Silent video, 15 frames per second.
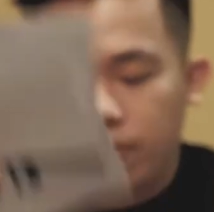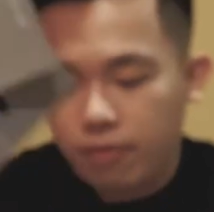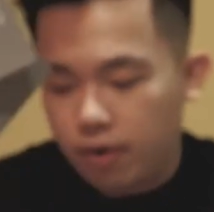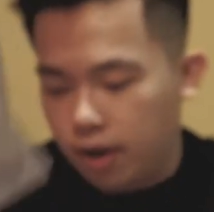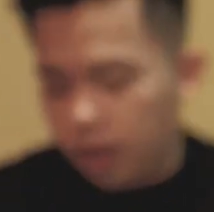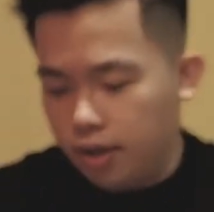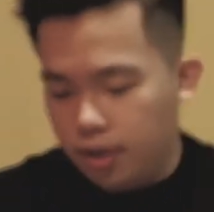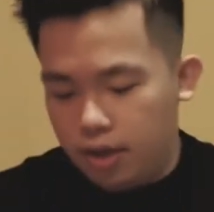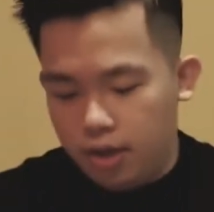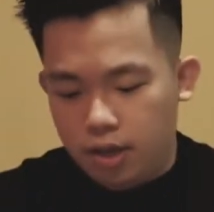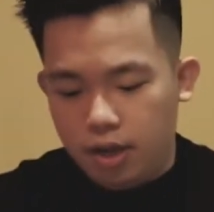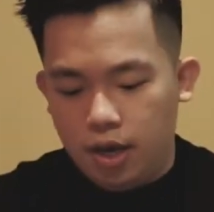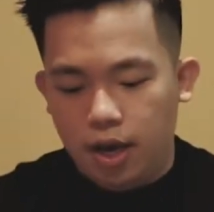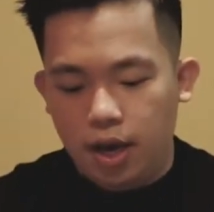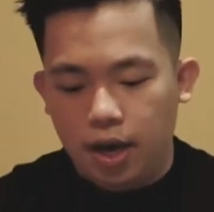All right,
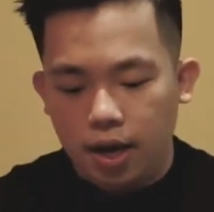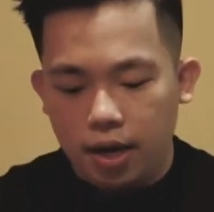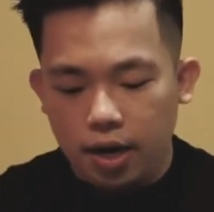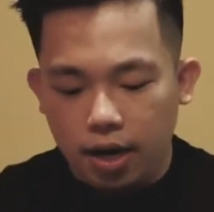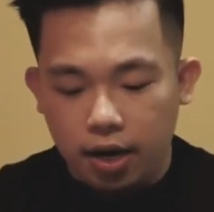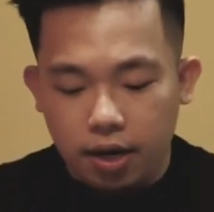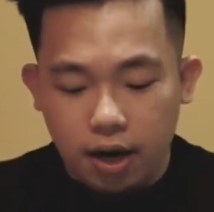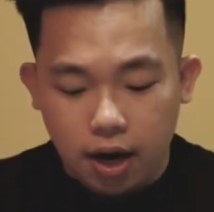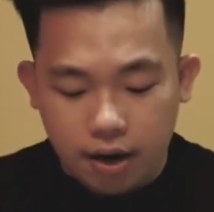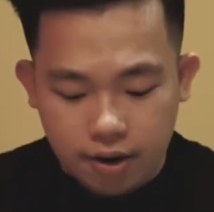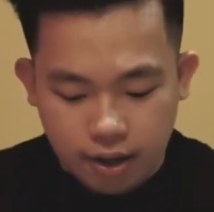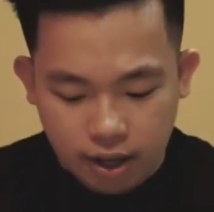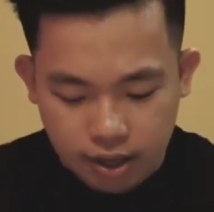and another